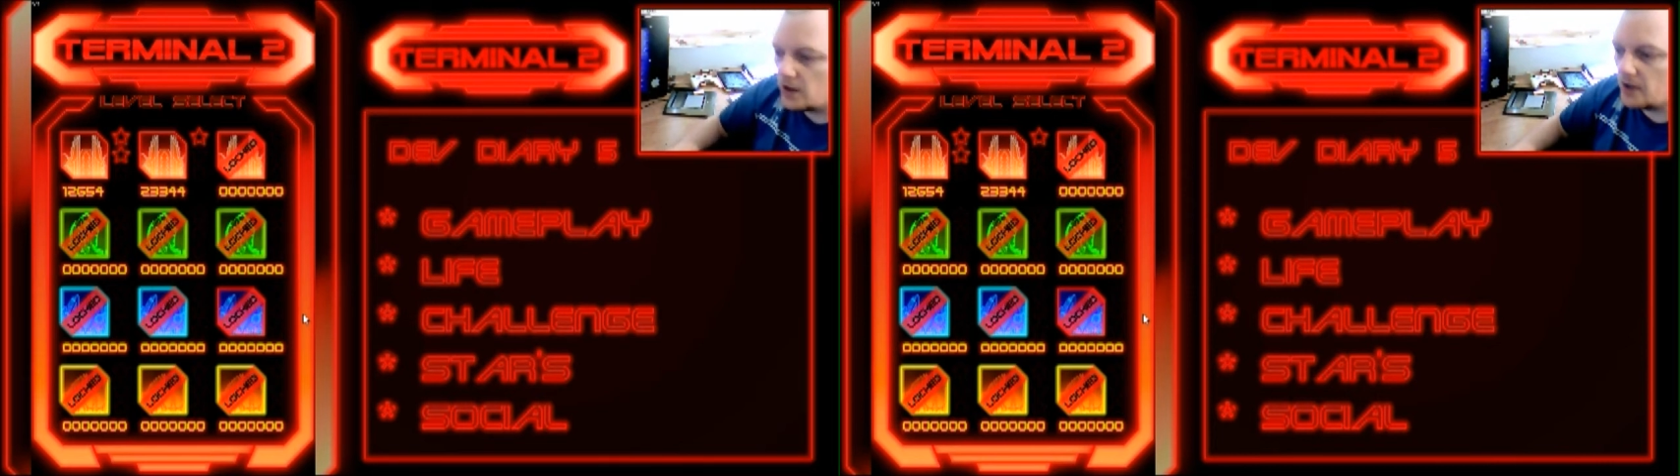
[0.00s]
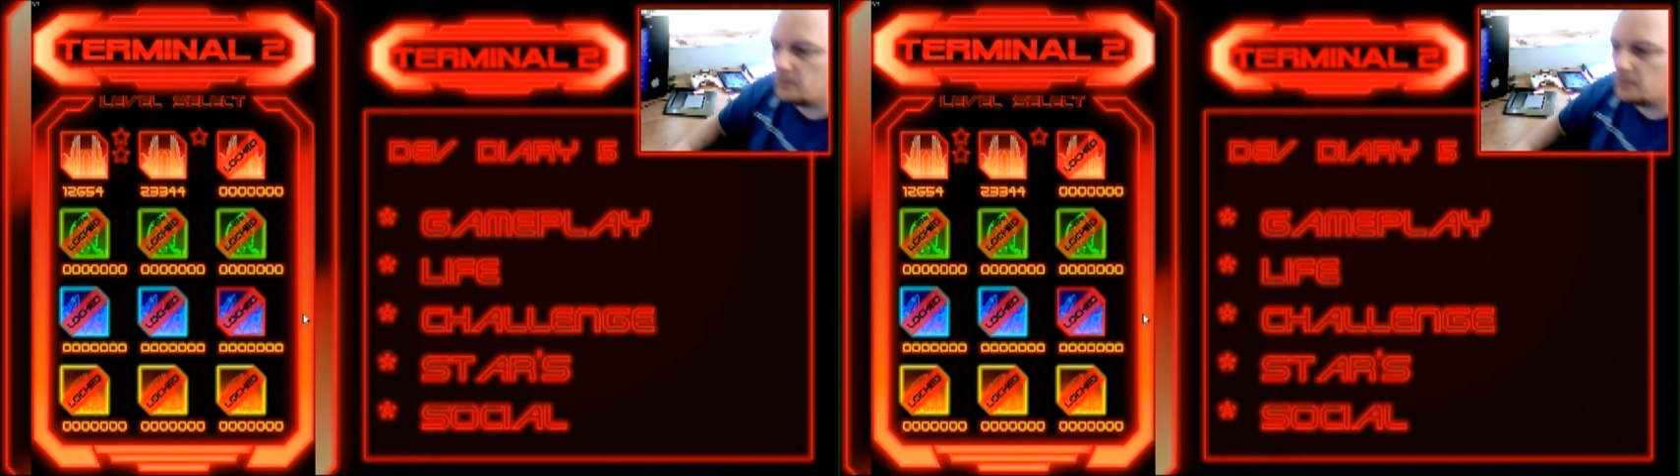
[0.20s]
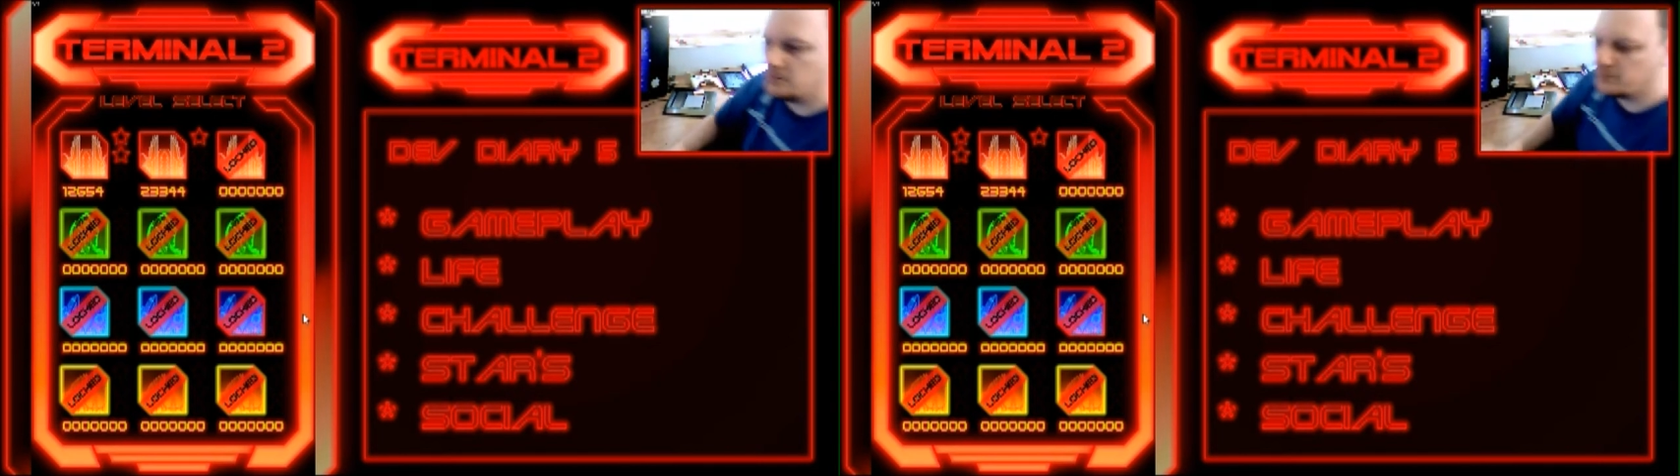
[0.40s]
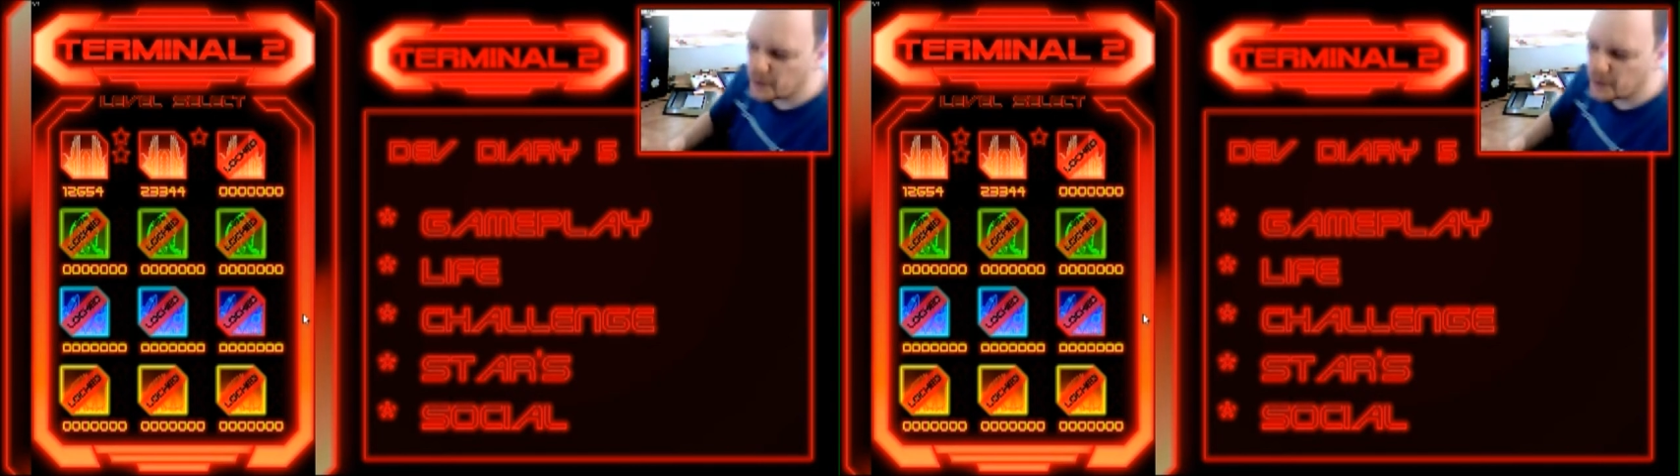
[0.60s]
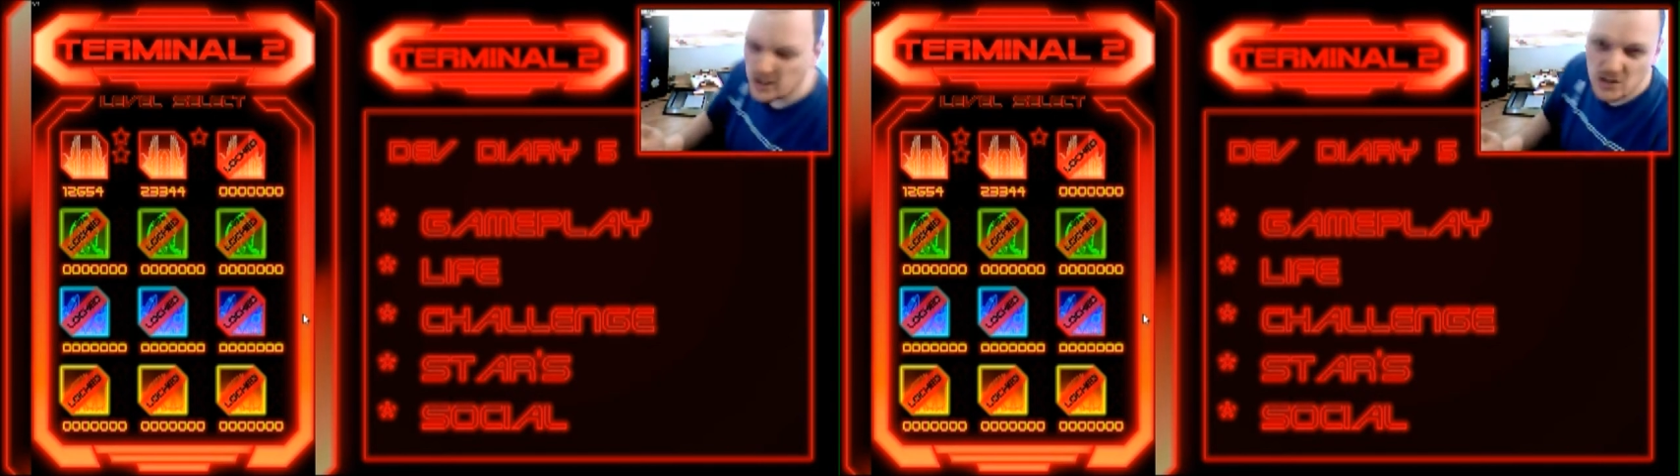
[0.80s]

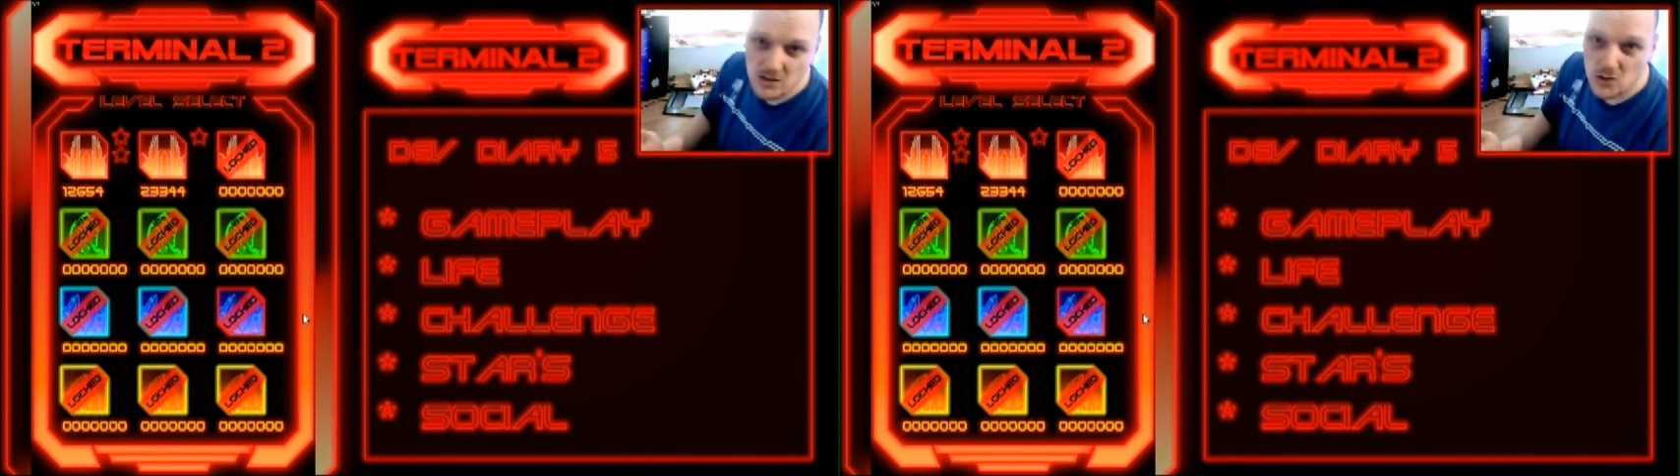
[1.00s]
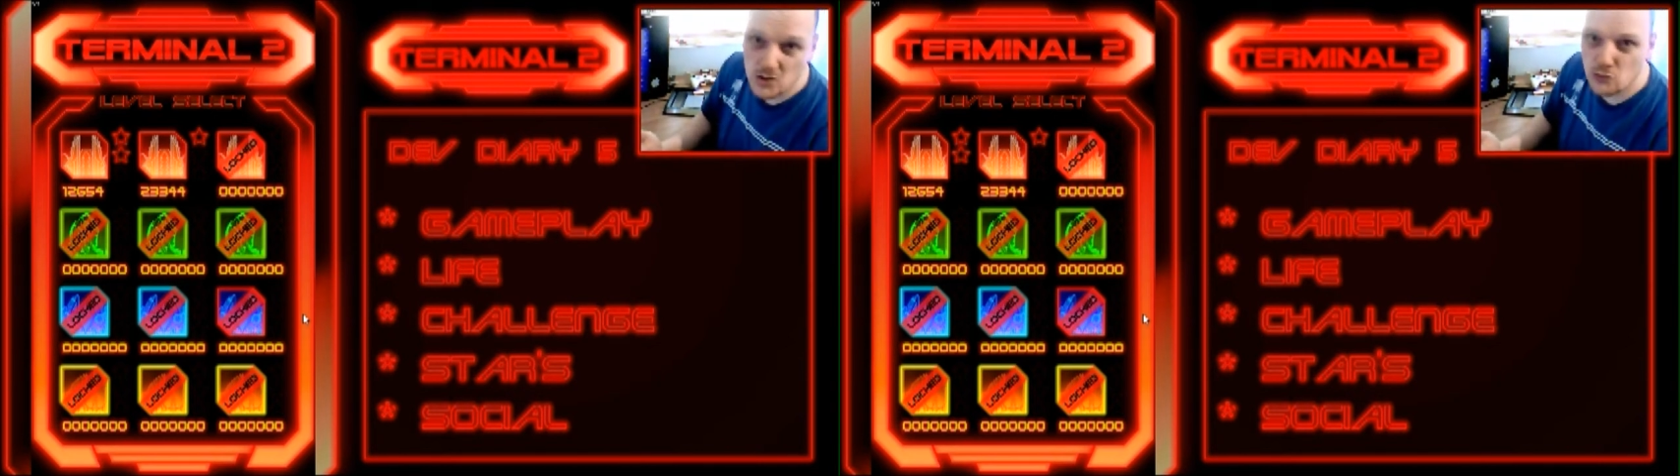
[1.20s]
but there's